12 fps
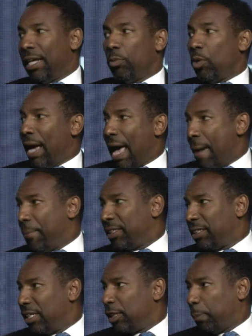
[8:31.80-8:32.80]
And what
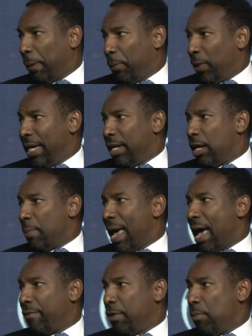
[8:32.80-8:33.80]
happens is people end up
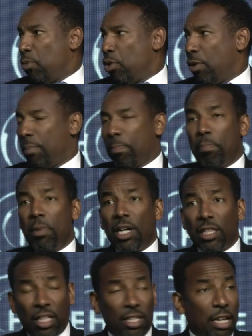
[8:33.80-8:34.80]
having more
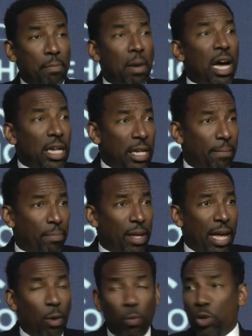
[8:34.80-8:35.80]
month than money.
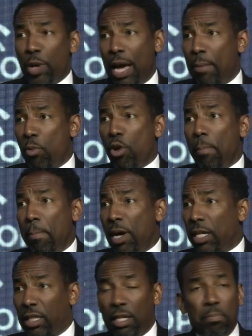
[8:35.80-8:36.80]
And when you have more
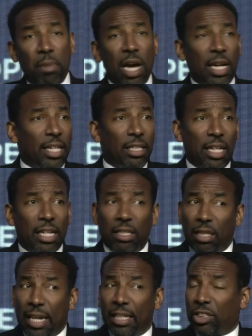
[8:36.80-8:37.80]
month than money, then
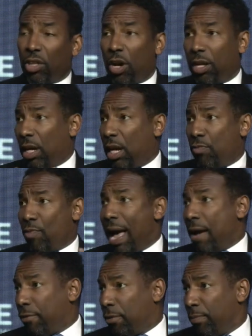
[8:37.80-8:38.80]
things start to
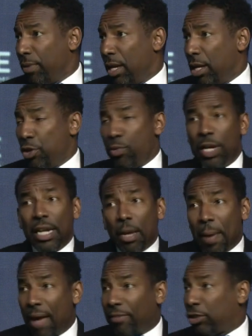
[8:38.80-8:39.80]
unravel. You end up
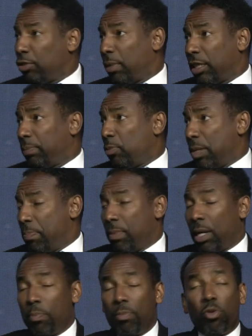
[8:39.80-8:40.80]
having too much
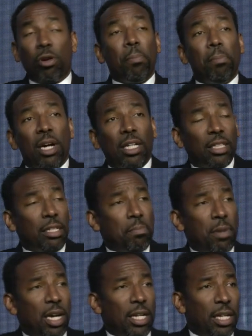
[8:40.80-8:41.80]
more month than
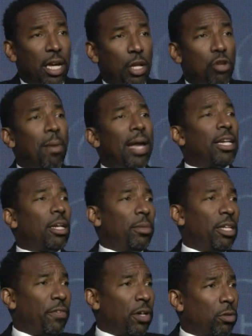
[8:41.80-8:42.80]
money, you might end up
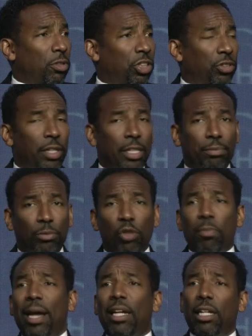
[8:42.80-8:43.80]
living on the street. You
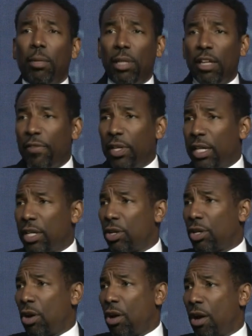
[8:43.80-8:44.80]
might end up living in your
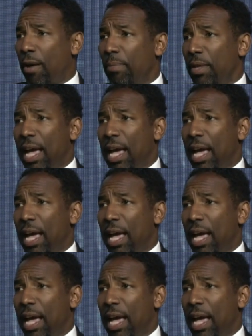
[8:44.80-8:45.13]
car.